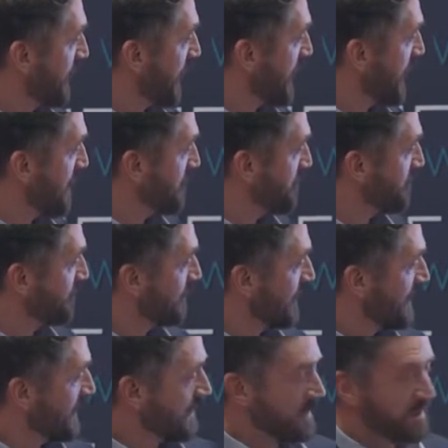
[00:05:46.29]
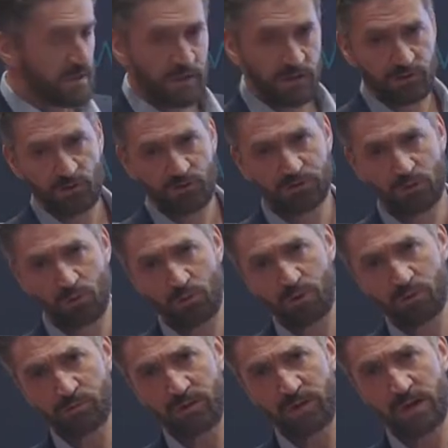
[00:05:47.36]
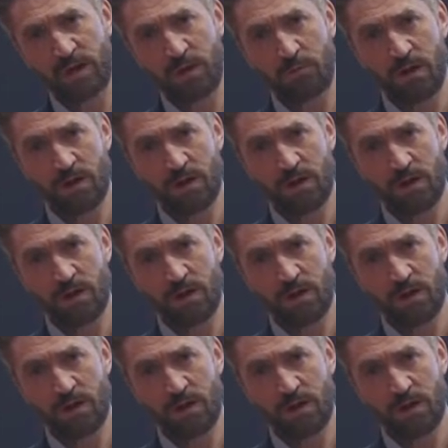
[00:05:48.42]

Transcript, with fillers: Um, He's also worked with EMA